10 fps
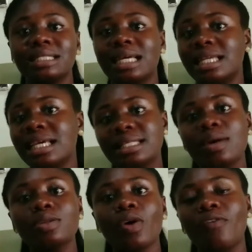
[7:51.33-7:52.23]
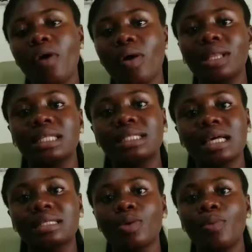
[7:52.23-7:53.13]
The details of all the
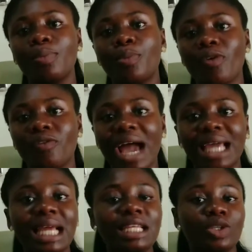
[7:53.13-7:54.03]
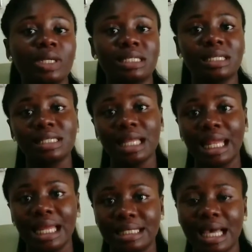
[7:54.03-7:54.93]
tests will be provided in your
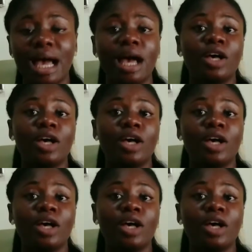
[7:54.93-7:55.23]
decision letter,